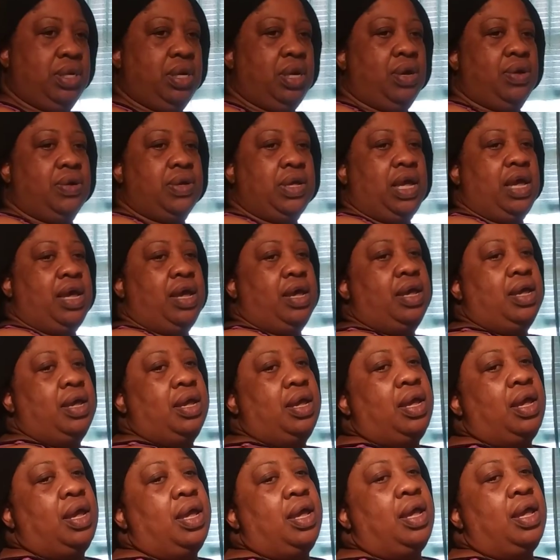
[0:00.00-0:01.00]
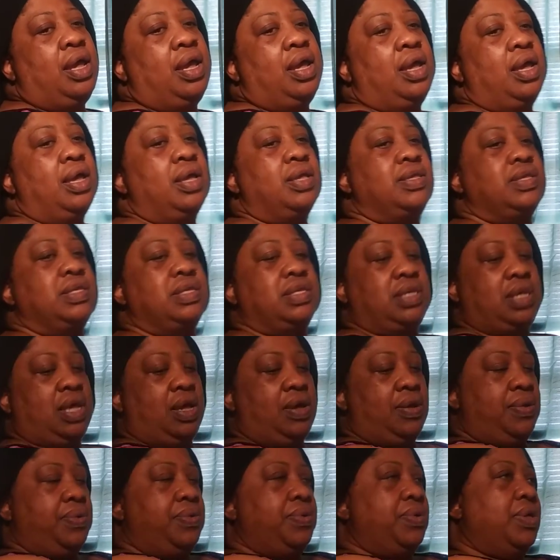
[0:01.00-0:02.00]
Okay,
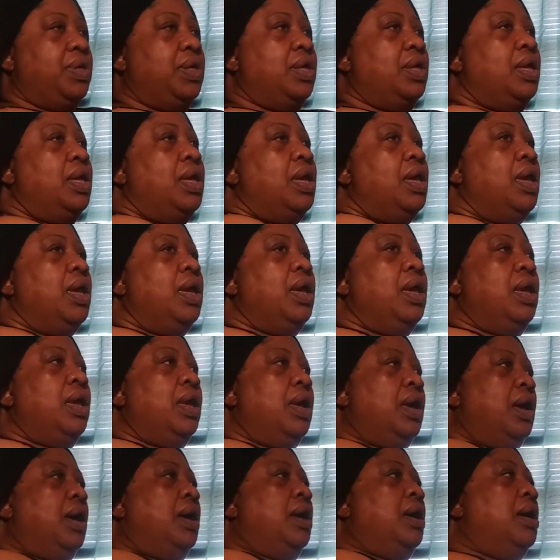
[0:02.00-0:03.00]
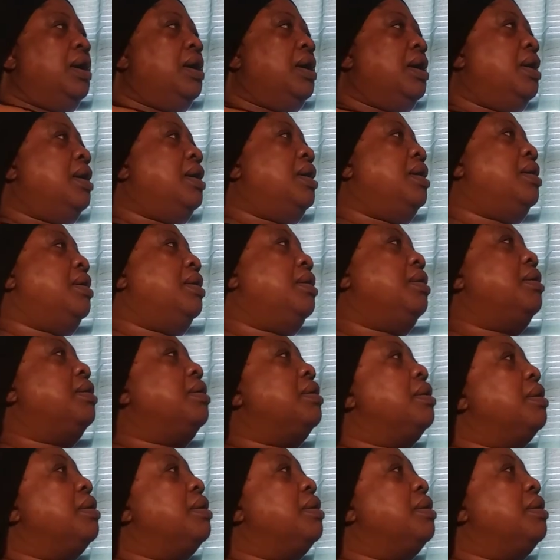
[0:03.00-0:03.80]
so uh,